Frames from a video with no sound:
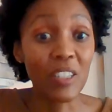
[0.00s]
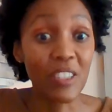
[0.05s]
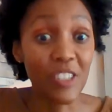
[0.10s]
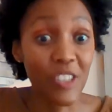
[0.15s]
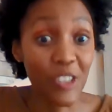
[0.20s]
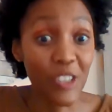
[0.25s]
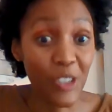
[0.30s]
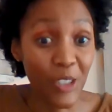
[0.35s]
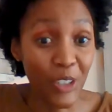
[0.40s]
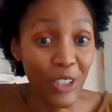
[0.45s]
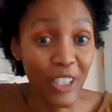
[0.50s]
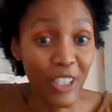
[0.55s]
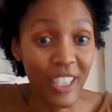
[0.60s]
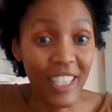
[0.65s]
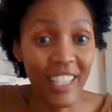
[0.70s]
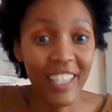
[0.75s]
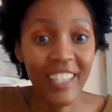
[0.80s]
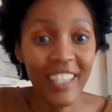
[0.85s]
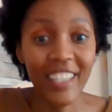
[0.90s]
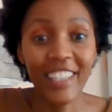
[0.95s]

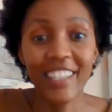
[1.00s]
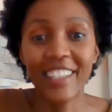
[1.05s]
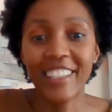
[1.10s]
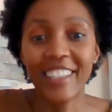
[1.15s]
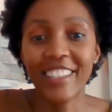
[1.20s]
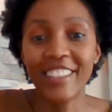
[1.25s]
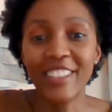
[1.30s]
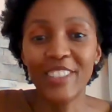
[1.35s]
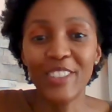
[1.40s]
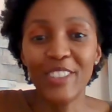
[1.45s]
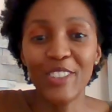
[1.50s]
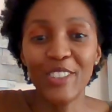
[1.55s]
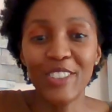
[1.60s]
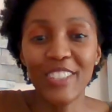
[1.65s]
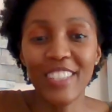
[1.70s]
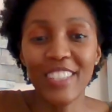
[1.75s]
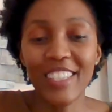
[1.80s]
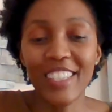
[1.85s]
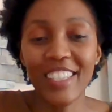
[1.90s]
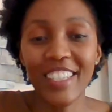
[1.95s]
discerning
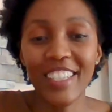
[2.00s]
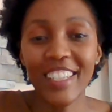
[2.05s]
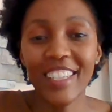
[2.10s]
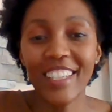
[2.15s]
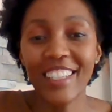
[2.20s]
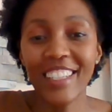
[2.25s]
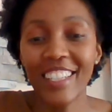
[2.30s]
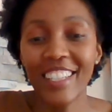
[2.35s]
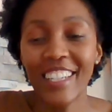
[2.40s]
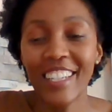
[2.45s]
user.